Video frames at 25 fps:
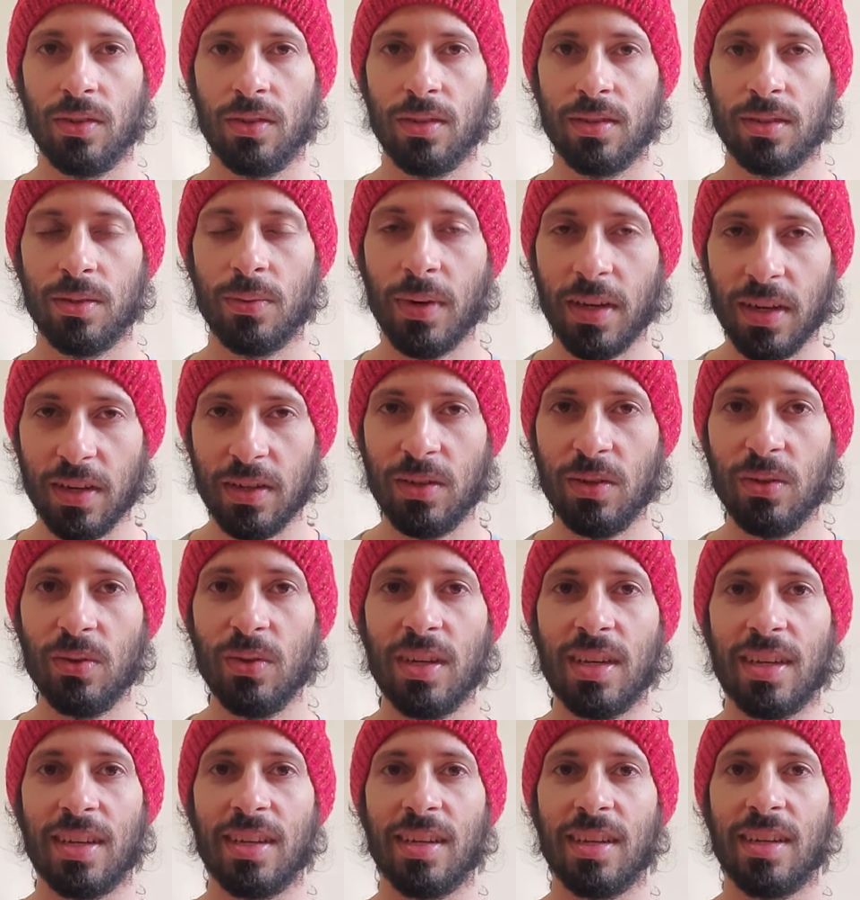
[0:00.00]
So what are you
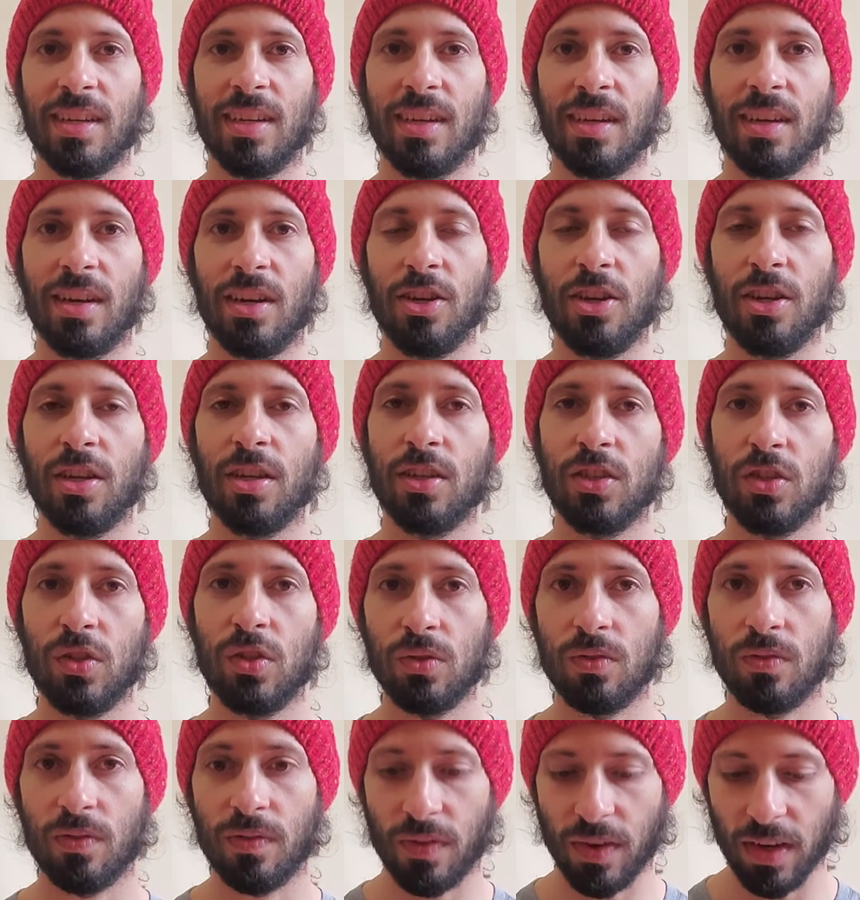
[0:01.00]
doing? Are you going to
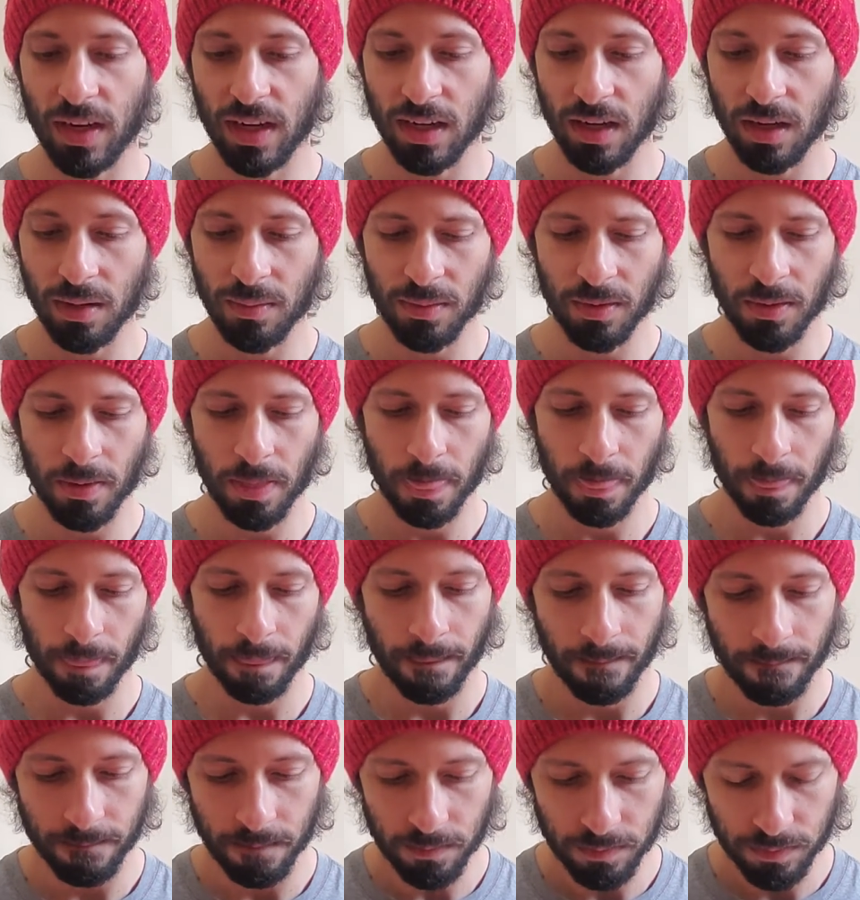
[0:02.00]
choose freedom?
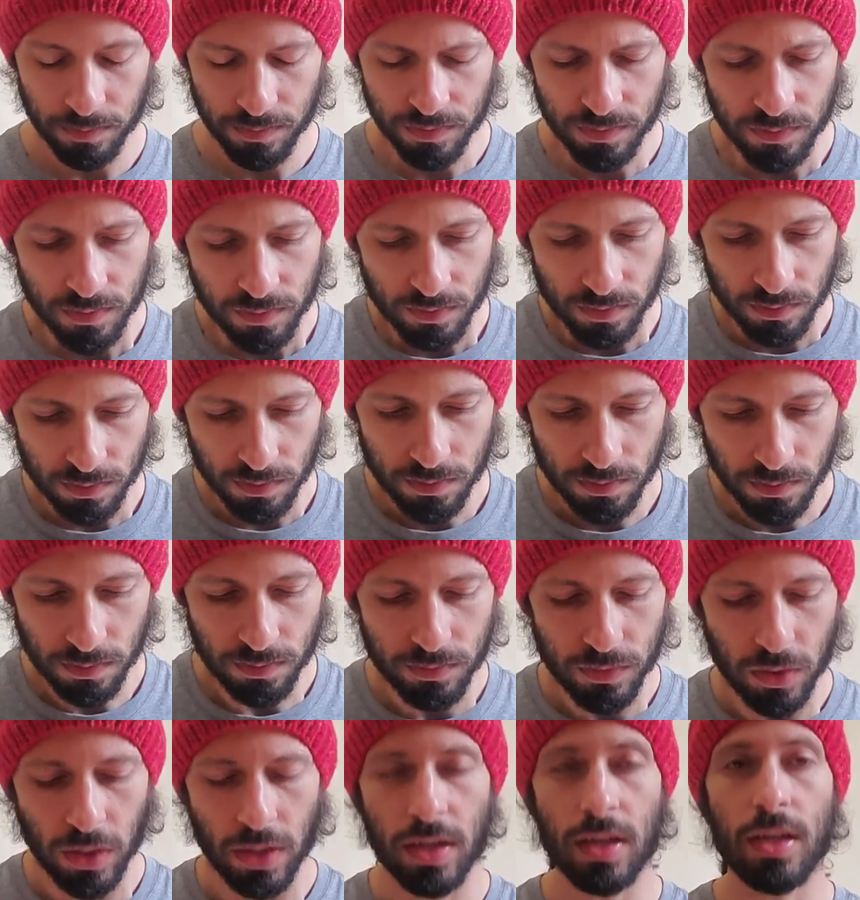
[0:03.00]

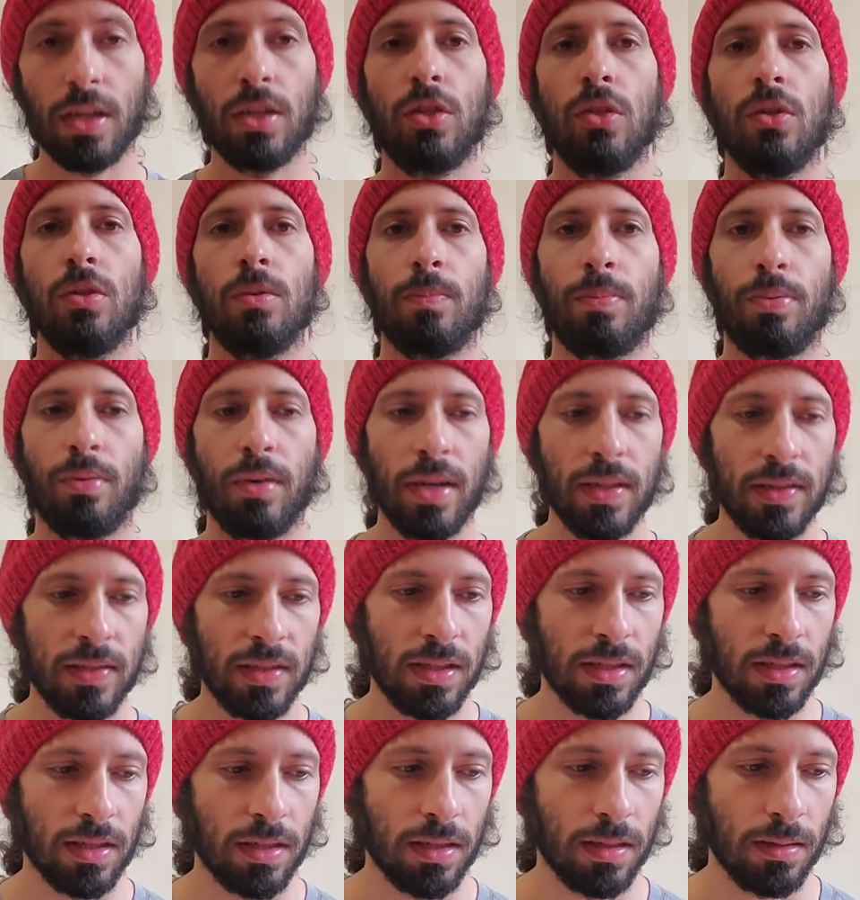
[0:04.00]
Or are you going to choose
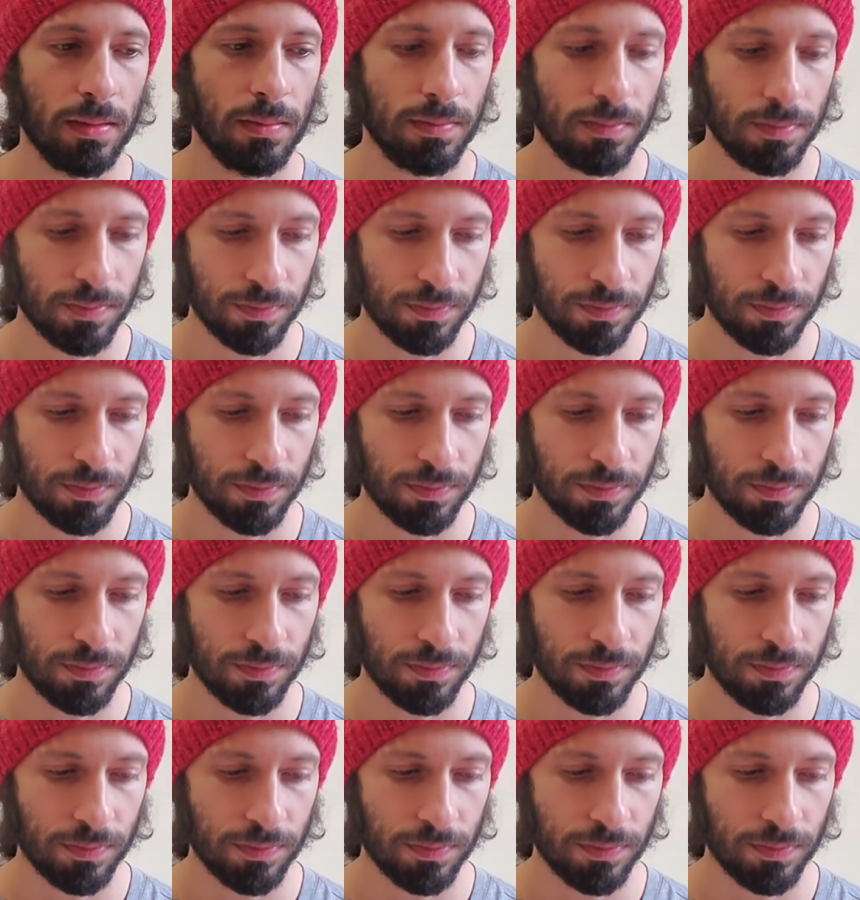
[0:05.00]
prison?